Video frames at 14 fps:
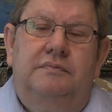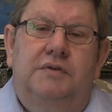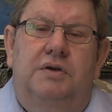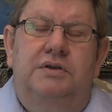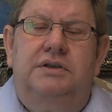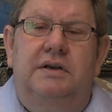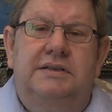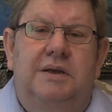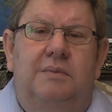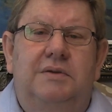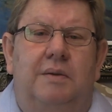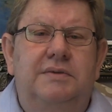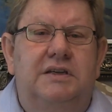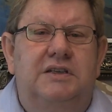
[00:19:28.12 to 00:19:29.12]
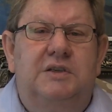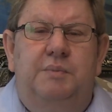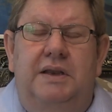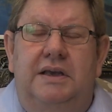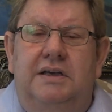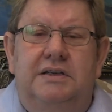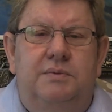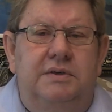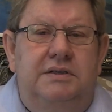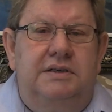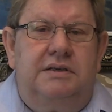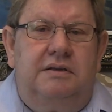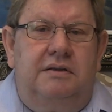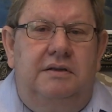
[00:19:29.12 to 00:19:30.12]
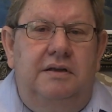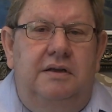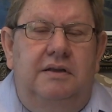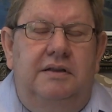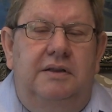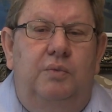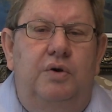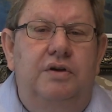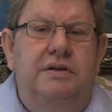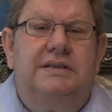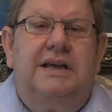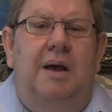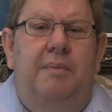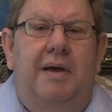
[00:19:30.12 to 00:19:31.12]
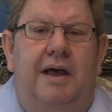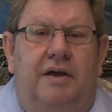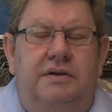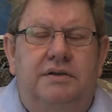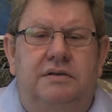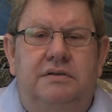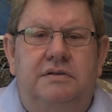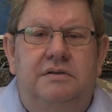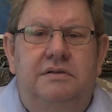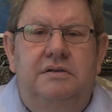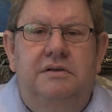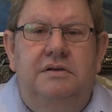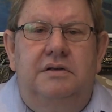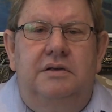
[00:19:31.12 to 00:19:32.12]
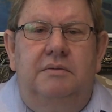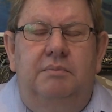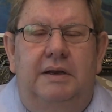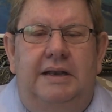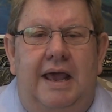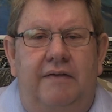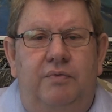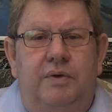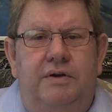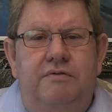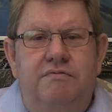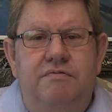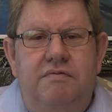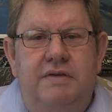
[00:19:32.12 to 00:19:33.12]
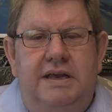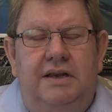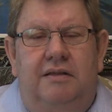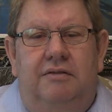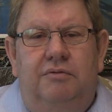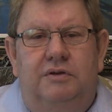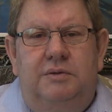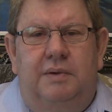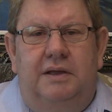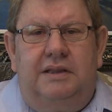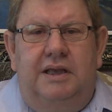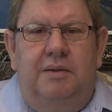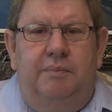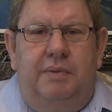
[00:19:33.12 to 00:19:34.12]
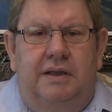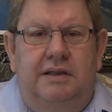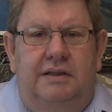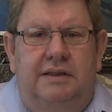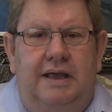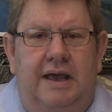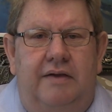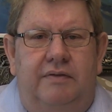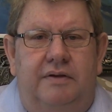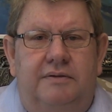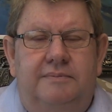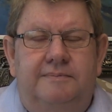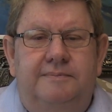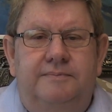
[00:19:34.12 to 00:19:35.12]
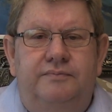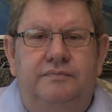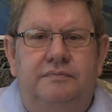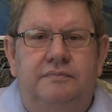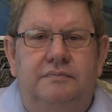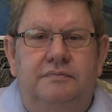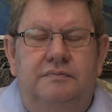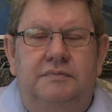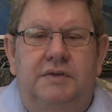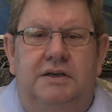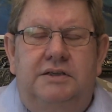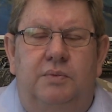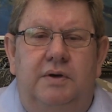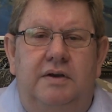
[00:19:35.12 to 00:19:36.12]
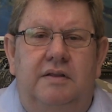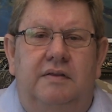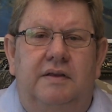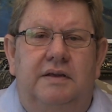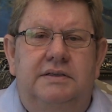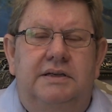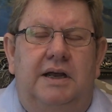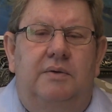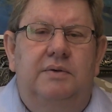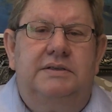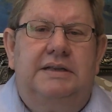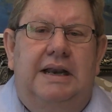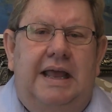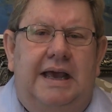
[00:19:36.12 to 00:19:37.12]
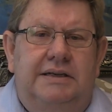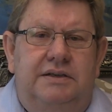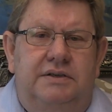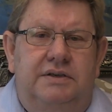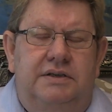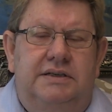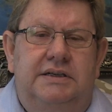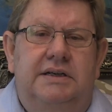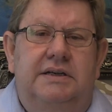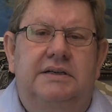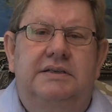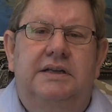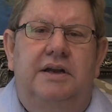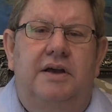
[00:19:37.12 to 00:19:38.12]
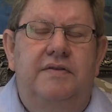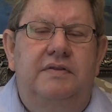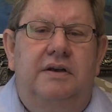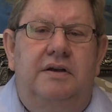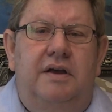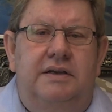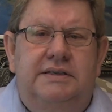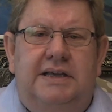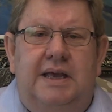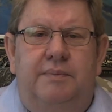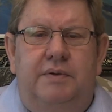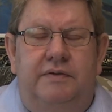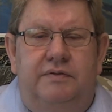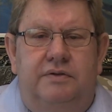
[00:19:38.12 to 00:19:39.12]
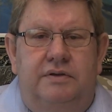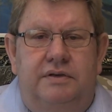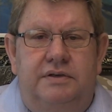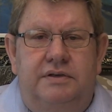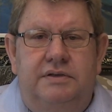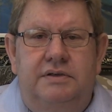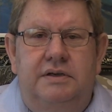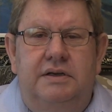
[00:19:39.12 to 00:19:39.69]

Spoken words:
Because, you know, sometimes as speakers, the words come out. But have we really thought about the impact that they're having? And so one of the things that I was delighted to see is that over the last couple of years,